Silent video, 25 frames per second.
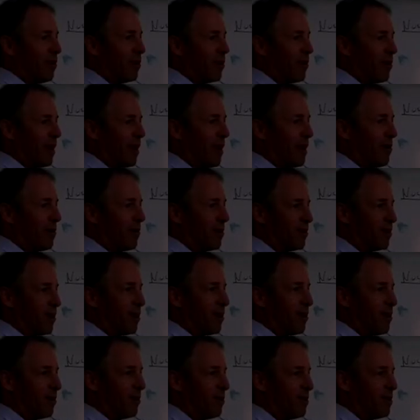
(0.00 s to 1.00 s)
with labels
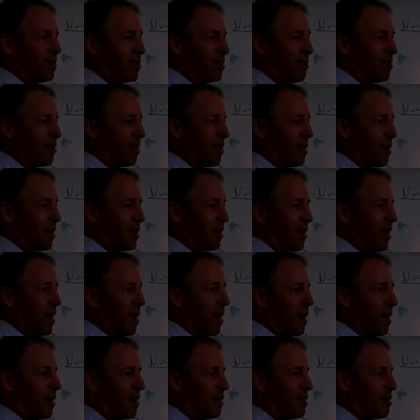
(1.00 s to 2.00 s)
on them and stuff like
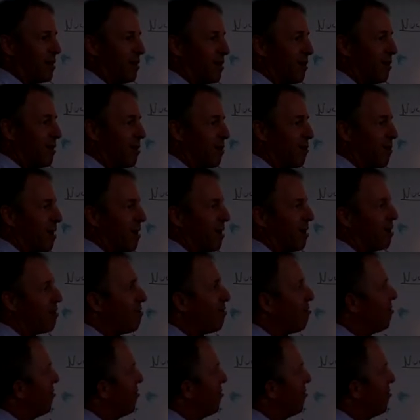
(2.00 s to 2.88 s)
that. So you might have